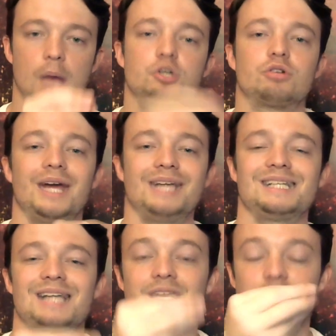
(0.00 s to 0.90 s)
I'm
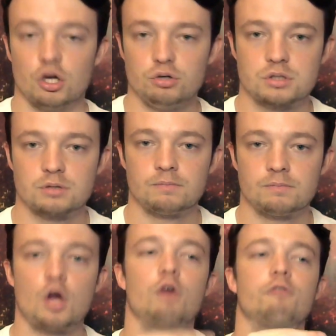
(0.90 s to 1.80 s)
creating that note
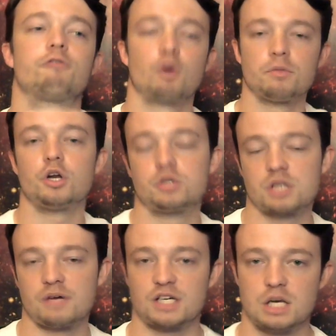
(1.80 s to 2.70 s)
from the
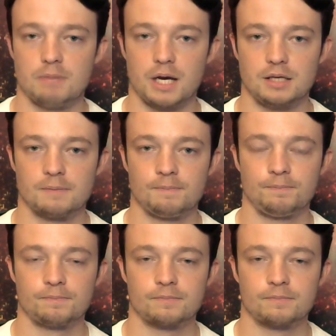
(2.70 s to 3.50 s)
note I've actually made.